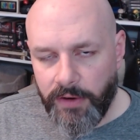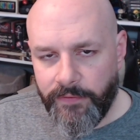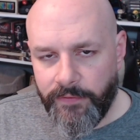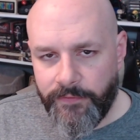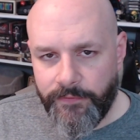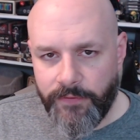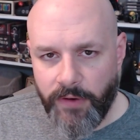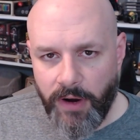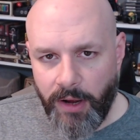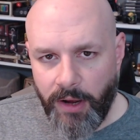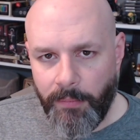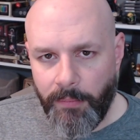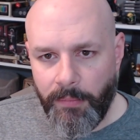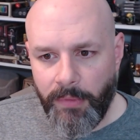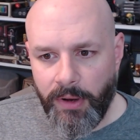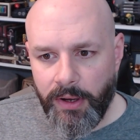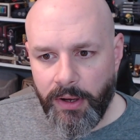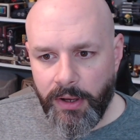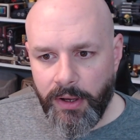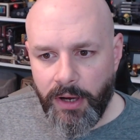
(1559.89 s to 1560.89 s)

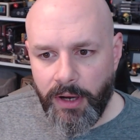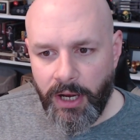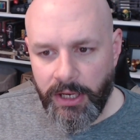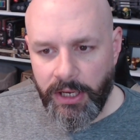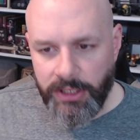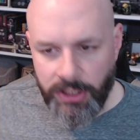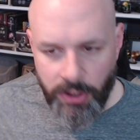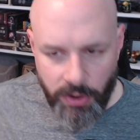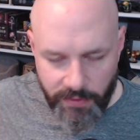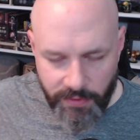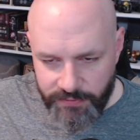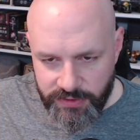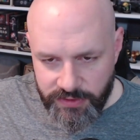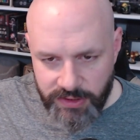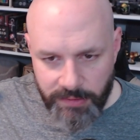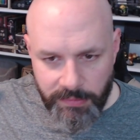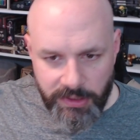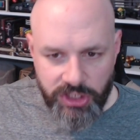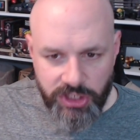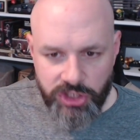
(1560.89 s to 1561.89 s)
from, if somebody's